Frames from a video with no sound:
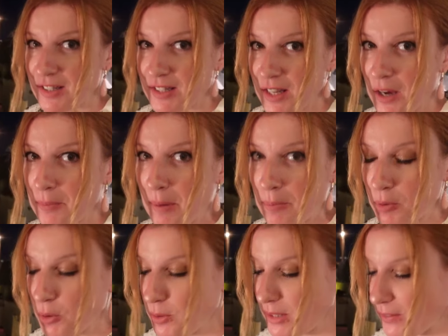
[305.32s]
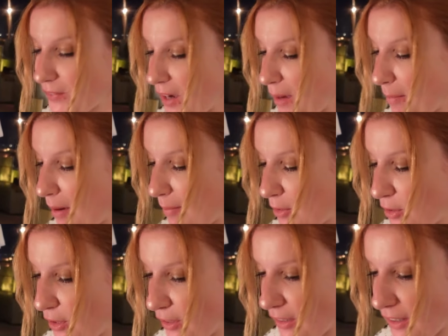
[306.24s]
So my prawns have come up.
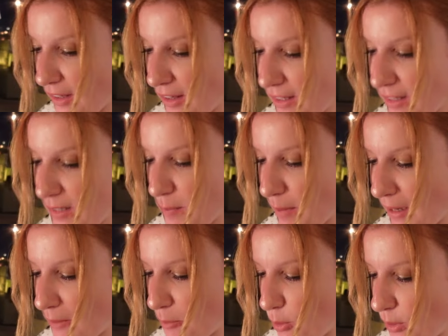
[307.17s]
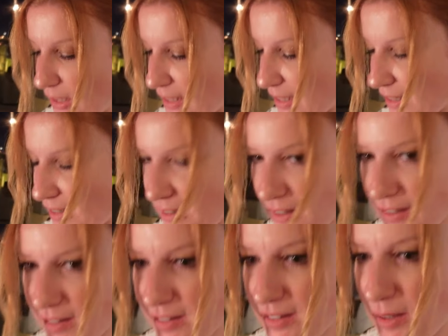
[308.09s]
Look at these bad boys.
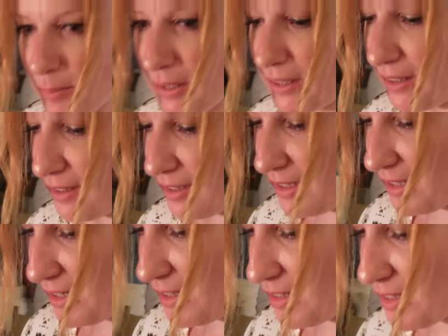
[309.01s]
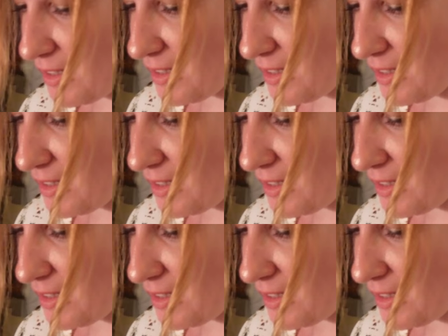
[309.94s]
How yummy is this?